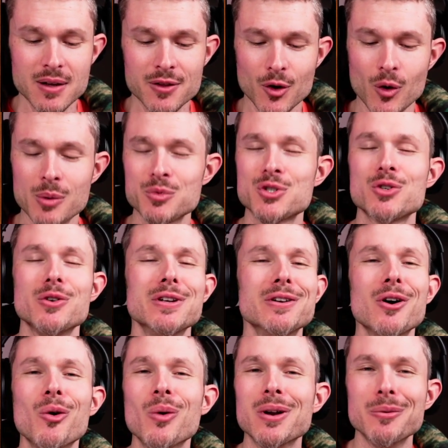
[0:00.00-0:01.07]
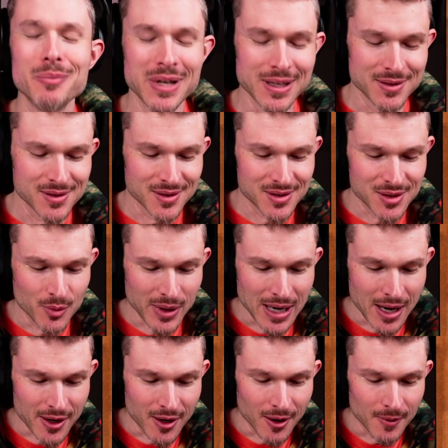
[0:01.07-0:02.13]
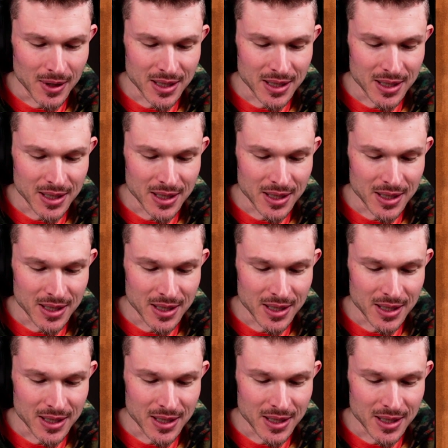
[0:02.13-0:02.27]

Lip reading: though I'm sure you know what it means. Let's see what we got here.